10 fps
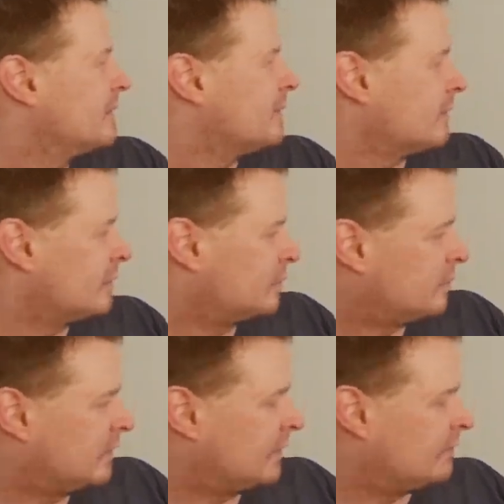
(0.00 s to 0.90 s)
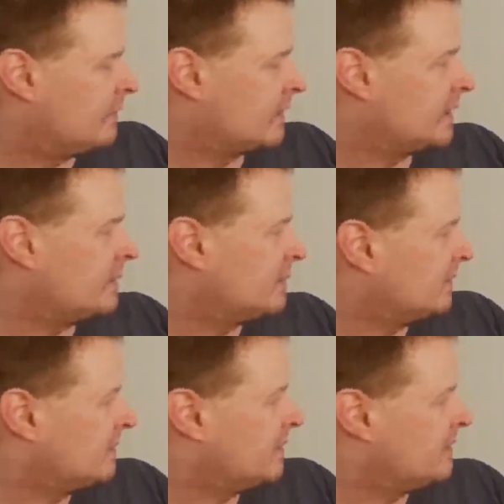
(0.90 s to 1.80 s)
So the clips
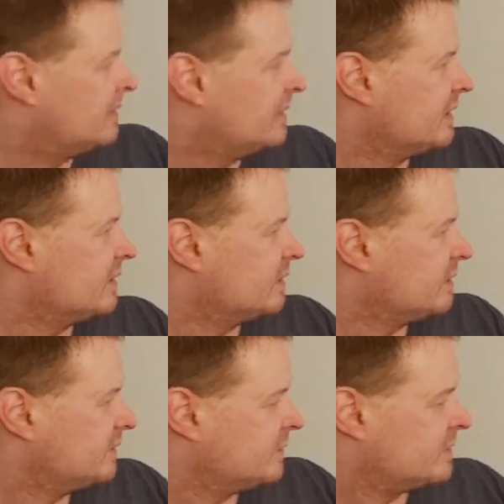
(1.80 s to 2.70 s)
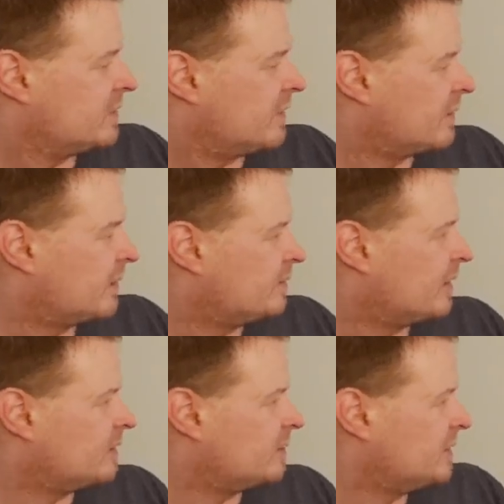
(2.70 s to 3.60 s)
you're seeing were starting my
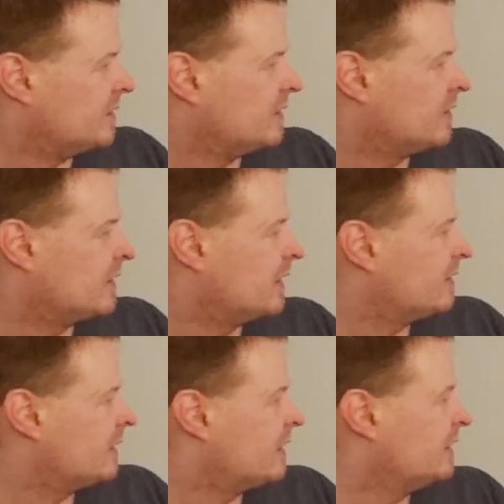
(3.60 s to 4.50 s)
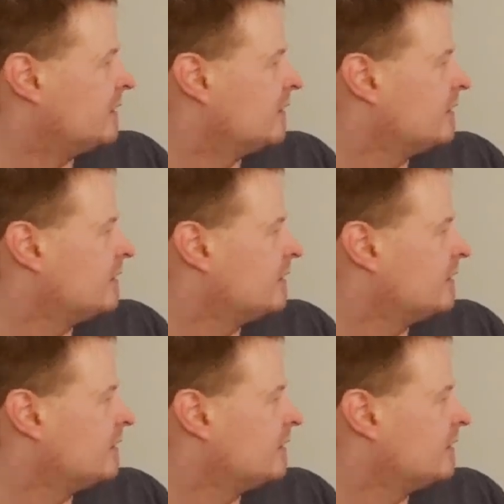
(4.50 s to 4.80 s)
freshman year, and then